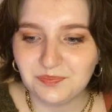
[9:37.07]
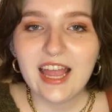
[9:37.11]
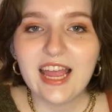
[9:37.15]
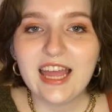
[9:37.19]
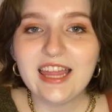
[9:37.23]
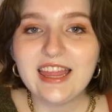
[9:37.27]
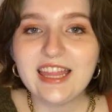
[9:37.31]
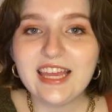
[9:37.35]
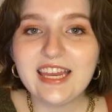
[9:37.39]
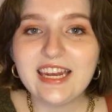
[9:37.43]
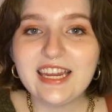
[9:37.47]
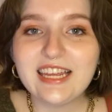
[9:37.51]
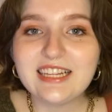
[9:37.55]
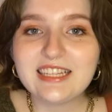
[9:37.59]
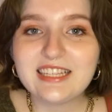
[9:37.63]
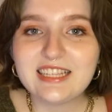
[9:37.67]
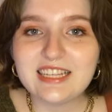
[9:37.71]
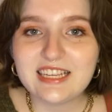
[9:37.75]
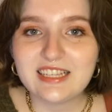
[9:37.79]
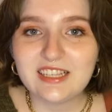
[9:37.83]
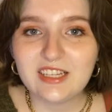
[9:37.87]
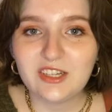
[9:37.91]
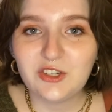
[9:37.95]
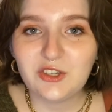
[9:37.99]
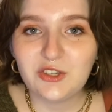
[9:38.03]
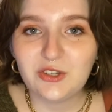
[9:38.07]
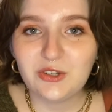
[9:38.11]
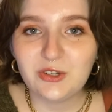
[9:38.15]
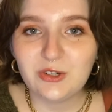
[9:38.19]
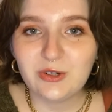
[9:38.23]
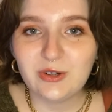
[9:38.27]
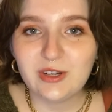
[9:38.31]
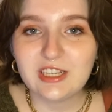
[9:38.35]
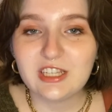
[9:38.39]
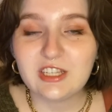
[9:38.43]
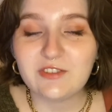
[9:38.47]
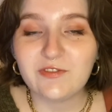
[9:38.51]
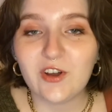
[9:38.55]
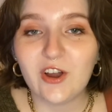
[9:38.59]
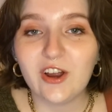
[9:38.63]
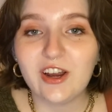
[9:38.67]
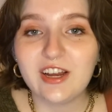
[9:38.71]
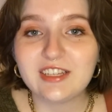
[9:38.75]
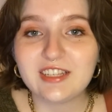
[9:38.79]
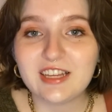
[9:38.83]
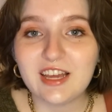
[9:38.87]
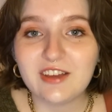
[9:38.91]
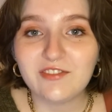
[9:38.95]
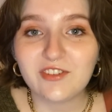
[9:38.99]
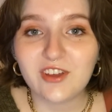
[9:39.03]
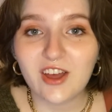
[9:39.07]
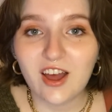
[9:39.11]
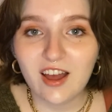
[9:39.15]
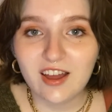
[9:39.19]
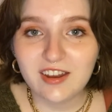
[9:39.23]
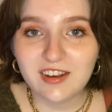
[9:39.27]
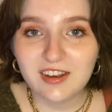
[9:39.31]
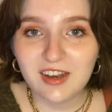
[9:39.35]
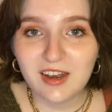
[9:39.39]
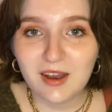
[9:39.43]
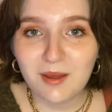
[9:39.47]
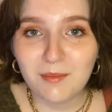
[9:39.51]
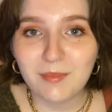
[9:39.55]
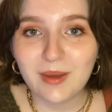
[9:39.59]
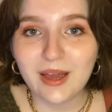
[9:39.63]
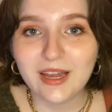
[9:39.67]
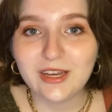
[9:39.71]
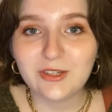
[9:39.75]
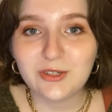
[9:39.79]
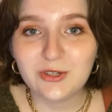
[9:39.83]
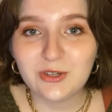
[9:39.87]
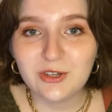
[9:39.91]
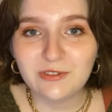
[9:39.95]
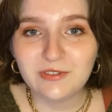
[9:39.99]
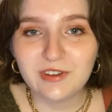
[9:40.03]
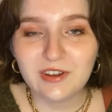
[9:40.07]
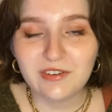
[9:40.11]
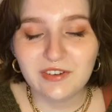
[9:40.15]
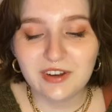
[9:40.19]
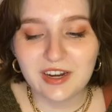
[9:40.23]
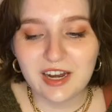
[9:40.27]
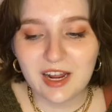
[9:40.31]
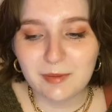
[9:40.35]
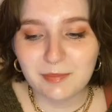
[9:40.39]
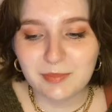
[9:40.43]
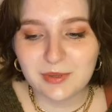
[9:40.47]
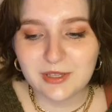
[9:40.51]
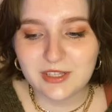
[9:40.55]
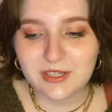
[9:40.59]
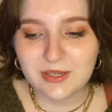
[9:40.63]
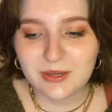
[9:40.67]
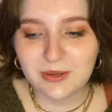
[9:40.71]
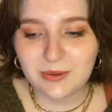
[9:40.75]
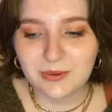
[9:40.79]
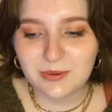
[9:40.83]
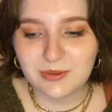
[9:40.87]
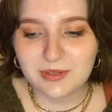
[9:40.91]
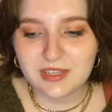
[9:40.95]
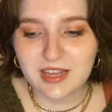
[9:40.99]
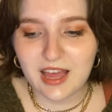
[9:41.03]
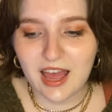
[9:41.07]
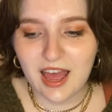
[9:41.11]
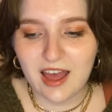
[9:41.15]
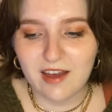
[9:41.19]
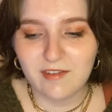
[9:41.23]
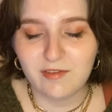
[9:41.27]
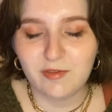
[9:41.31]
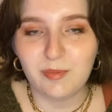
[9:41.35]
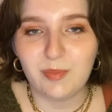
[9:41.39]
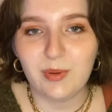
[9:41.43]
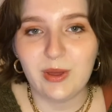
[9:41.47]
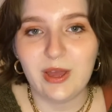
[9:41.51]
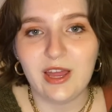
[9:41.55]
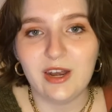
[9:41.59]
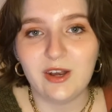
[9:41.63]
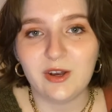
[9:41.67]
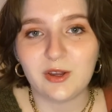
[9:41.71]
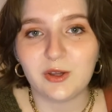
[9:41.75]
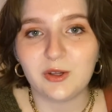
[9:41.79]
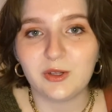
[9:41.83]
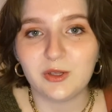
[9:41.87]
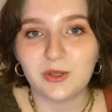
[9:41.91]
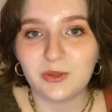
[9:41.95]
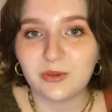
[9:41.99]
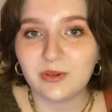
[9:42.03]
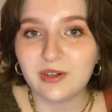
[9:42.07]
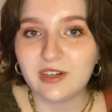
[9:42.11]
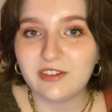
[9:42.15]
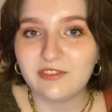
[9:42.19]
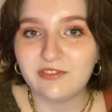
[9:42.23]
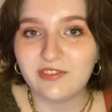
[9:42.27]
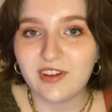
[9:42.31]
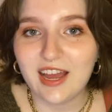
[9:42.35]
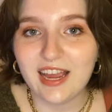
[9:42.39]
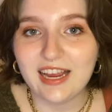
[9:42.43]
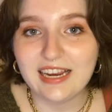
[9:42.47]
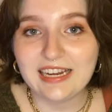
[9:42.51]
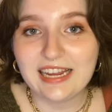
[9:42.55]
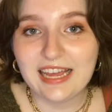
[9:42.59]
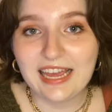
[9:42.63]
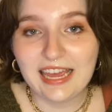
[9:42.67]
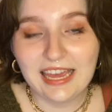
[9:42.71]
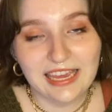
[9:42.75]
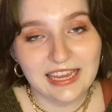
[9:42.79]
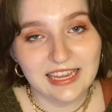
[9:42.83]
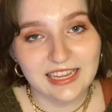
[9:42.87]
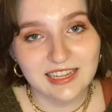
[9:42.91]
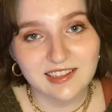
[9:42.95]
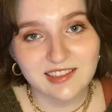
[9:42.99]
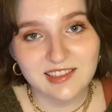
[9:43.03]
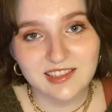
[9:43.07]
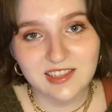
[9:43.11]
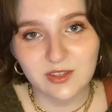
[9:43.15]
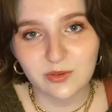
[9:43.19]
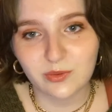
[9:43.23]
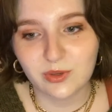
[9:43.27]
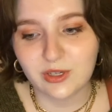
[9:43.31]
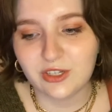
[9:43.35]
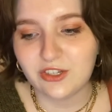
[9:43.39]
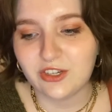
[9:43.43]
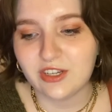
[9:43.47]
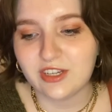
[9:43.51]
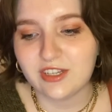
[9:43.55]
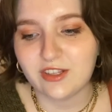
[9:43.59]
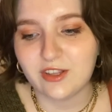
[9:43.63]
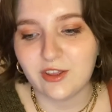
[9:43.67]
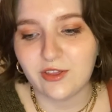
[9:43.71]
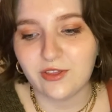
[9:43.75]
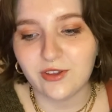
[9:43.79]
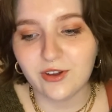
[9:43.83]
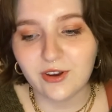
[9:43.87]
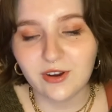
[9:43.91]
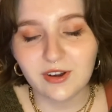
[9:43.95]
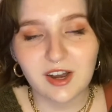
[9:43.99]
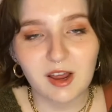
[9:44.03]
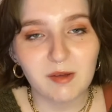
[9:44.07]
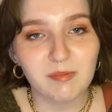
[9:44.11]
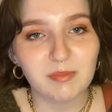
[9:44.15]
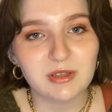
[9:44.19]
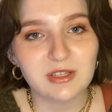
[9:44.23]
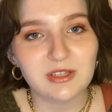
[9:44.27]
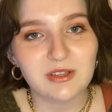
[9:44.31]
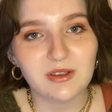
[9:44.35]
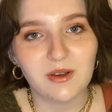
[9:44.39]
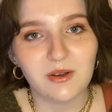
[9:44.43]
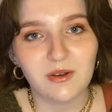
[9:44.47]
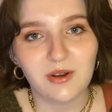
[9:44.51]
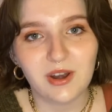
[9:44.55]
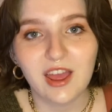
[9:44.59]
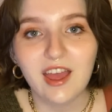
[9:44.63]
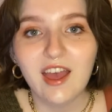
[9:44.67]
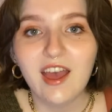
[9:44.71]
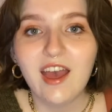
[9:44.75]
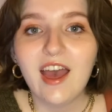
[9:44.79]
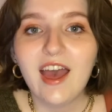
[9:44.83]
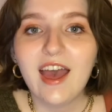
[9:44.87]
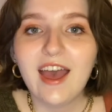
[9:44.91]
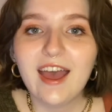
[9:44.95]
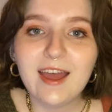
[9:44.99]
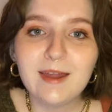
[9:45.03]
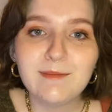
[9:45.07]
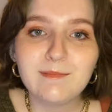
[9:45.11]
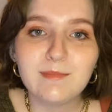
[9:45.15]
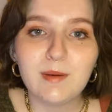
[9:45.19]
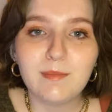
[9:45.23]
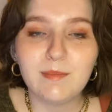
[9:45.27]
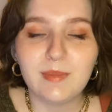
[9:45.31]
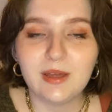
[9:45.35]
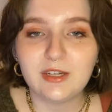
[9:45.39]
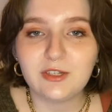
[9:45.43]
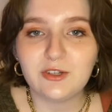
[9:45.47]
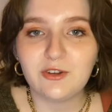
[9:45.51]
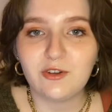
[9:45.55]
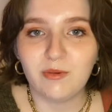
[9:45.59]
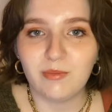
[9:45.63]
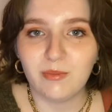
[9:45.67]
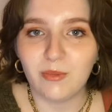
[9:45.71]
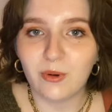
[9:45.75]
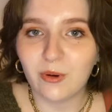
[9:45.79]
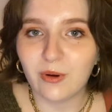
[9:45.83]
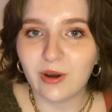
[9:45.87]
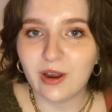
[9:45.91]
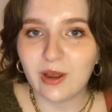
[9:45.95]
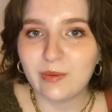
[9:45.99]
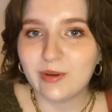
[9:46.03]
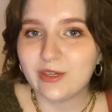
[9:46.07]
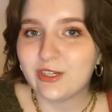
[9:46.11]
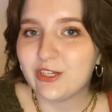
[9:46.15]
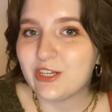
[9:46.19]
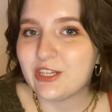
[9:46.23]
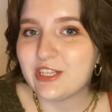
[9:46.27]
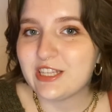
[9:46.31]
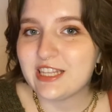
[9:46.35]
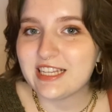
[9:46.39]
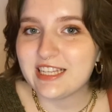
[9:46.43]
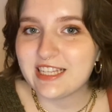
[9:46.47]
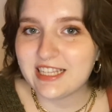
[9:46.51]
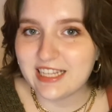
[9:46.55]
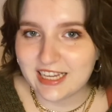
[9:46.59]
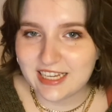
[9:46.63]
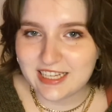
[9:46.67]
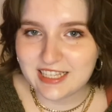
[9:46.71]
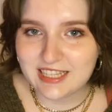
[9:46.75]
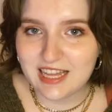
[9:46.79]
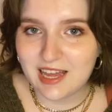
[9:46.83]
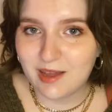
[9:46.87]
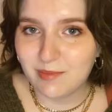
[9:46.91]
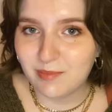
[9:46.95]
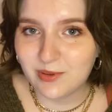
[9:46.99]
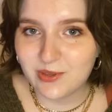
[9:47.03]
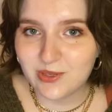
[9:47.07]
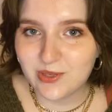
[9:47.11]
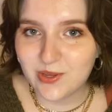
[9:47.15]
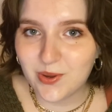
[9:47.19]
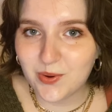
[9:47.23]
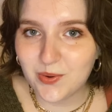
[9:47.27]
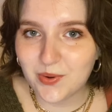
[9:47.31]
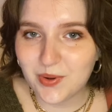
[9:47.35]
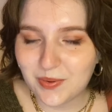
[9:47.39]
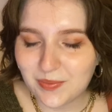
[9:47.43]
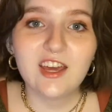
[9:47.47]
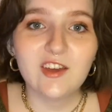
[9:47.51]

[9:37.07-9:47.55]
And then in season 2, as far as I've gotten, my two favorite episodes have been Glorified Hands, which is the third episode, and Memento Mori, which is the 6th episode.